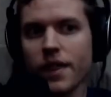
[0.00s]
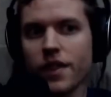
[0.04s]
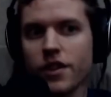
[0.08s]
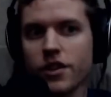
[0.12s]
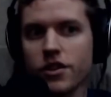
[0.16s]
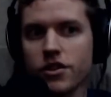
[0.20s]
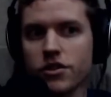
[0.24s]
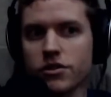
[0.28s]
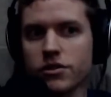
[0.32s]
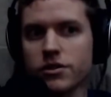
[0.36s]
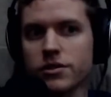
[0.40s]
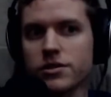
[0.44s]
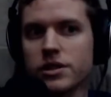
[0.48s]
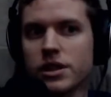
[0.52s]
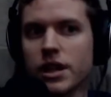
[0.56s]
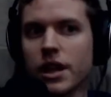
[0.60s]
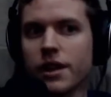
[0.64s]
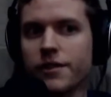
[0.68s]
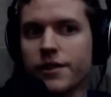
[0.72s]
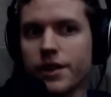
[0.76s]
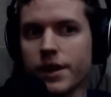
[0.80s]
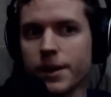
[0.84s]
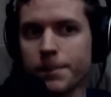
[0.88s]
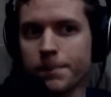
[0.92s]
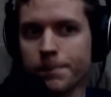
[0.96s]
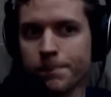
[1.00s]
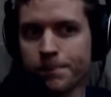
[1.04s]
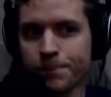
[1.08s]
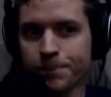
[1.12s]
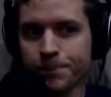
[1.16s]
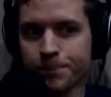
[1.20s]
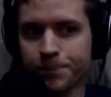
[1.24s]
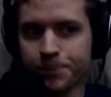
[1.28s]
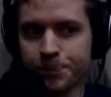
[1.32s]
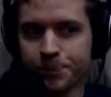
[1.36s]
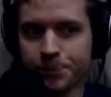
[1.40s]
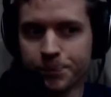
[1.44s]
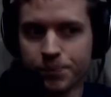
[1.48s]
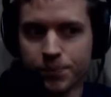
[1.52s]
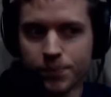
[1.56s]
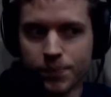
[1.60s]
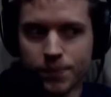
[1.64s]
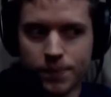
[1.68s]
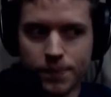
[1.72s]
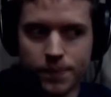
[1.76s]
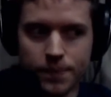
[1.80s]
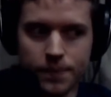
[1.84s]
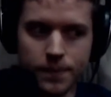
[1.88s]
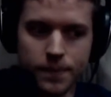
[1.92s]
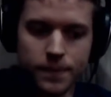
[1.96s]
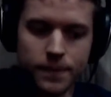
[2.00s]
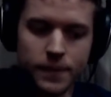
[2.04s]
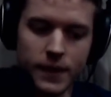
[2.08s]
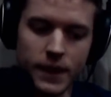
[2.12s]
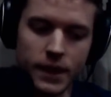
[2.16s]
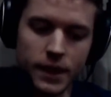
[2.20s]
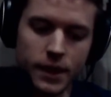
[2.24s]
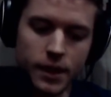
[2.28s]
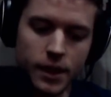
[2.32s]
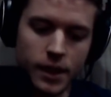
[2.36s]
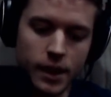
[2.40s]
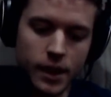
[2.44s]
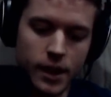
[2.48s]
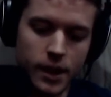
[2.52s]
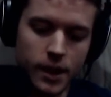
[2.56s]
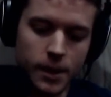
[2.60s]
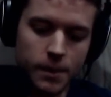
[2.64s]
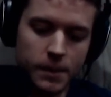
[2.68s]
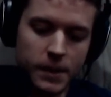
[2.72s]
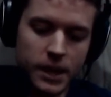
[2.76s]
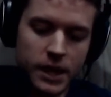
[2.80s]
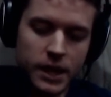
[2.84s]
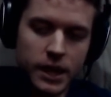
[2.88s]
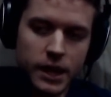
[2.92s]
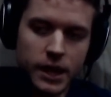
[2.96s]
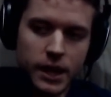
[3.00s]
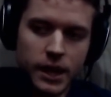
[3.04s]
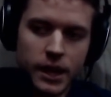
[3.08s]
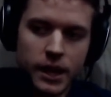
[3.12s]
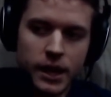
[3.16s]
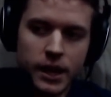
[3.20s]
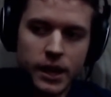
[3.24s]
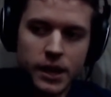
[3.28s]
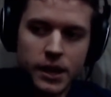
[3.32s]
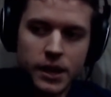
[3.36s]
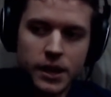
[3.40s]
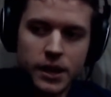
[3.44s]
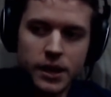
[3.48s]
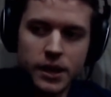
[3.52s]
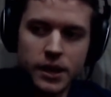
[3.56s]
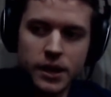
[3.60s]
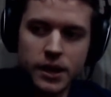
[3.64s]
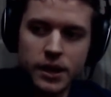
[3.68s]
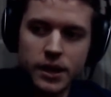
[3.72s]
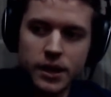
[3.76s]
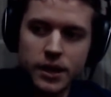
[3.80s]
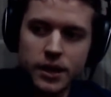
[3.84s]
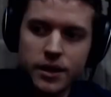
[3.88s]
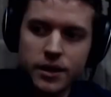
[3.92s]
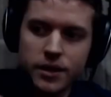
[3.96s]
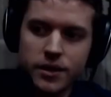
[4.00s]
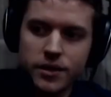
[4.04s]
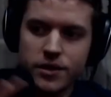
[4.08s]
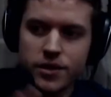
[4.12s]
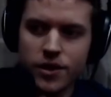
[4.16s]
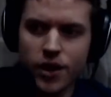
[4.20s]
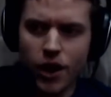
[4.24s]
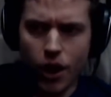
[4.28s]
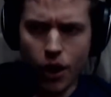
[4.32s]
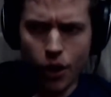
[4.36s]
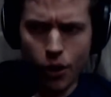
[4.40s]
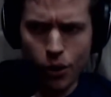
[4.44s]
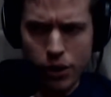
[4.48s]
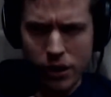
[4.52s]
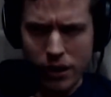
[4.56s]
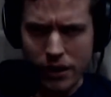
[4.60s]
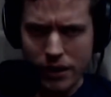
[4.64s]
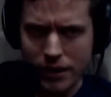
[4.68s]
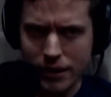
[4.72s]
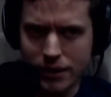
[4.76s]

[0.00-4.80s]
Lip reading: The girls love him. So,